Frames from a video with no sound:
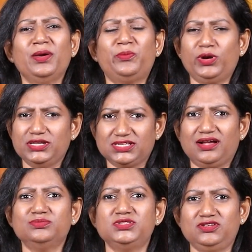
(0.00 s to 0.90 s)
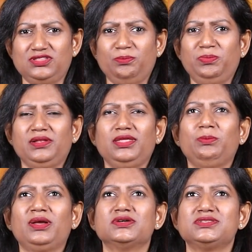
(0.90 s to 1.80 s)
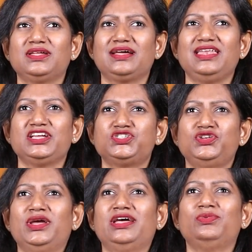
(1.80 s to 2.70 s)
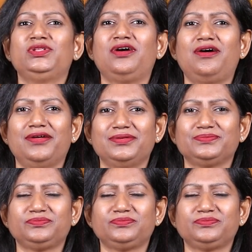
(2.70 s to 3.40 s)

praise comes into the building because of the connection you have with God,